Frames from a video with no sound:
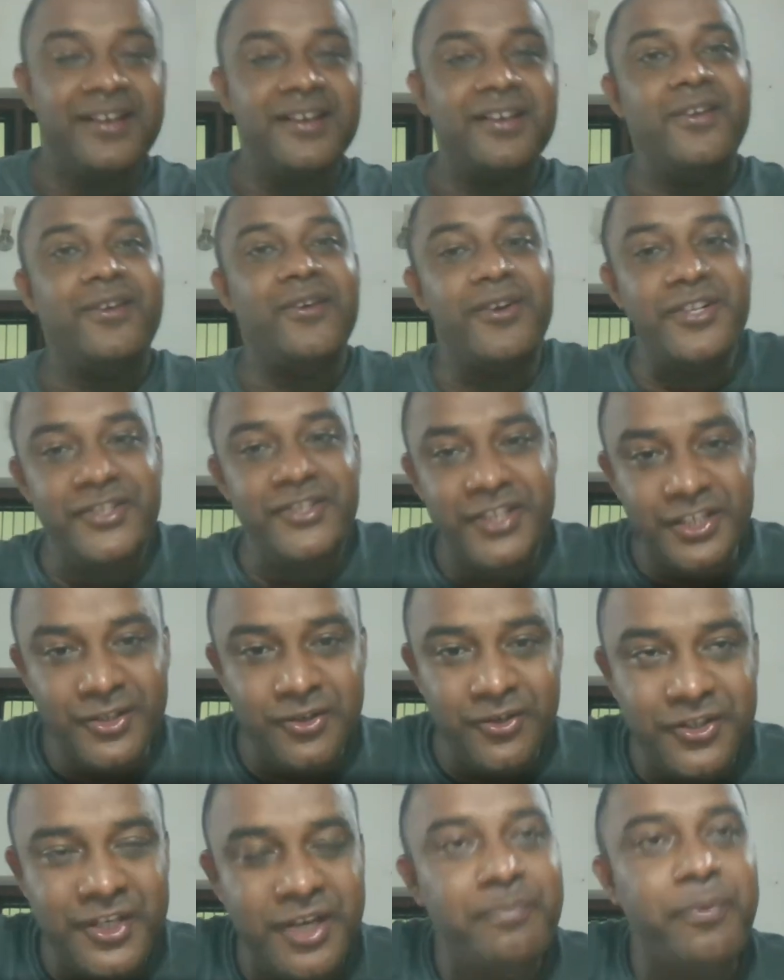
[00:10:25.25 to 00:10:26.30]

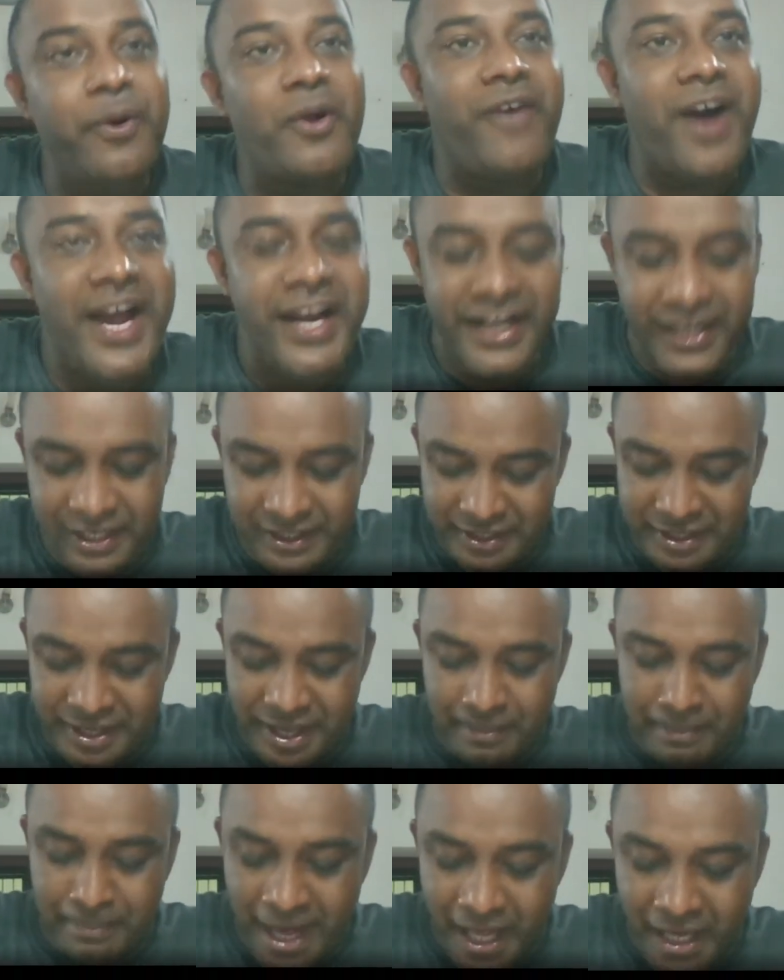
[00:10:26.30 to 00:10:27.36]
Constitution provided
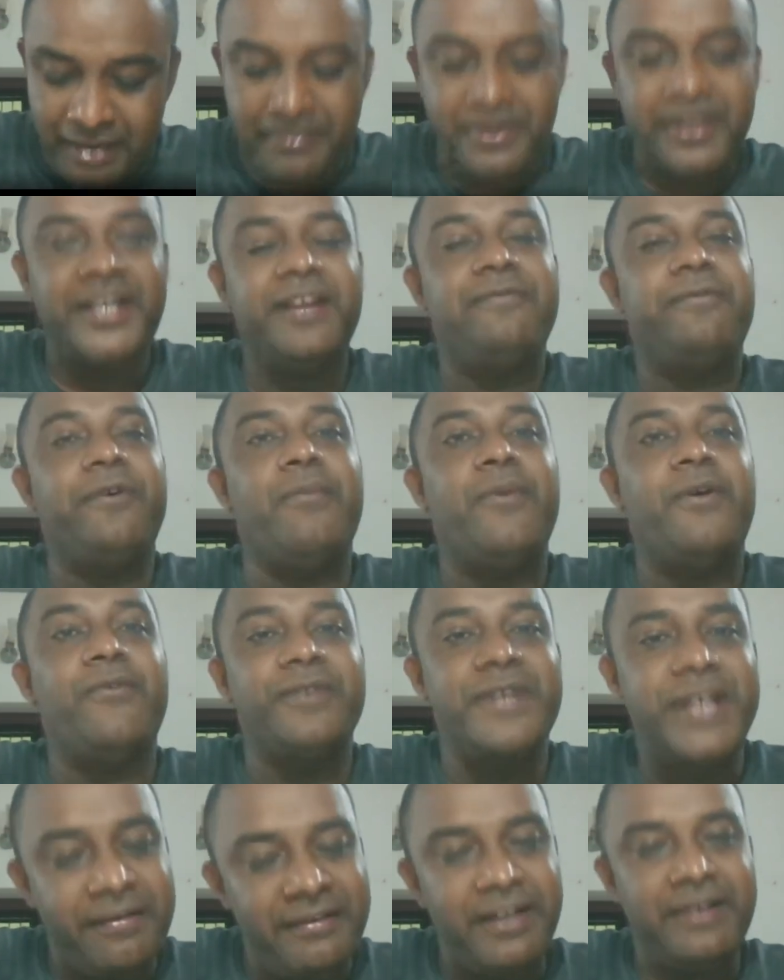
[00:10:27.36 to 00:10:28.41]
a parliamentary form of
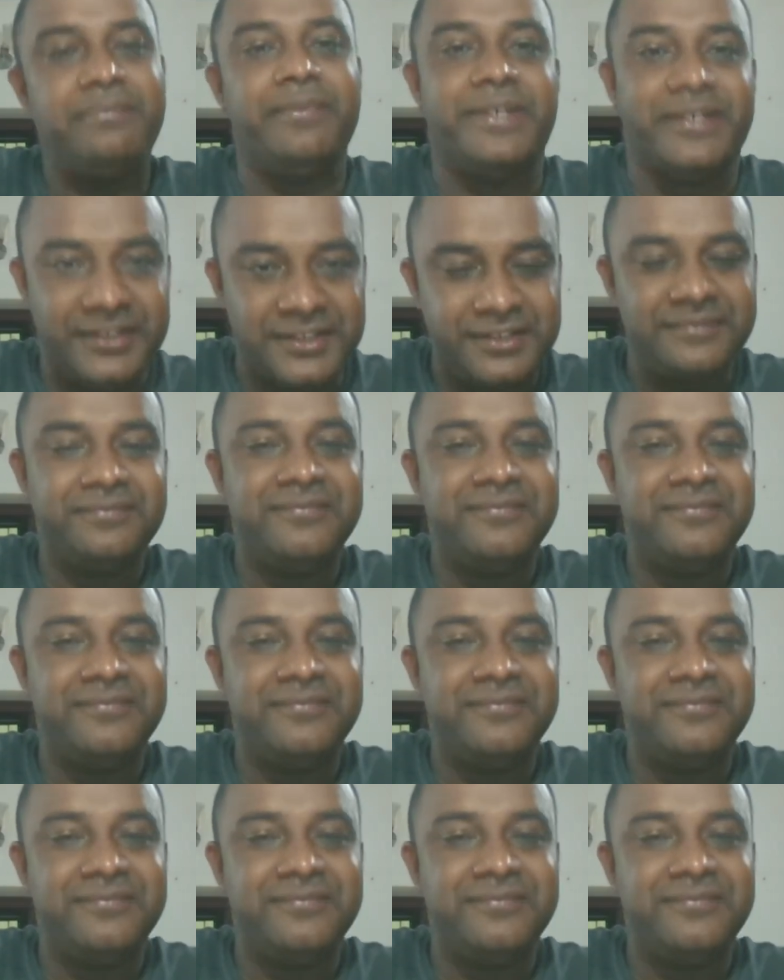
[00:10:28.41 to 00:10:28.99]
government